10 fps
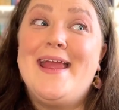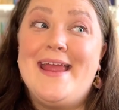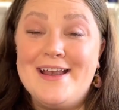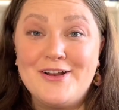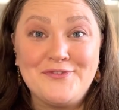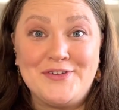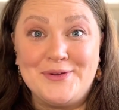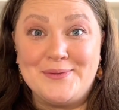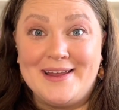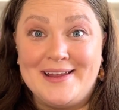
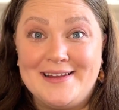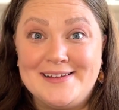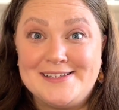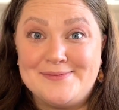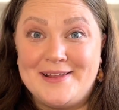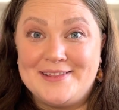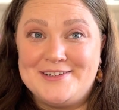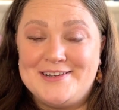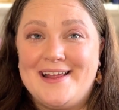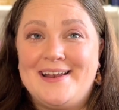interviewing Samantha
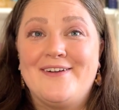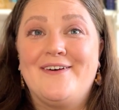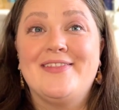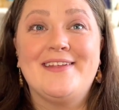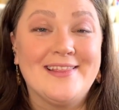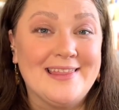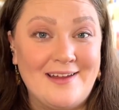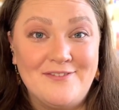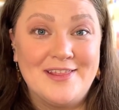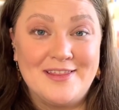Shannon on the
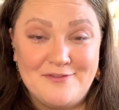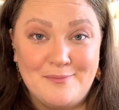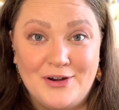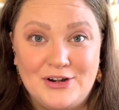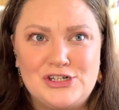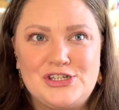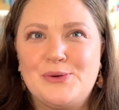11th of March.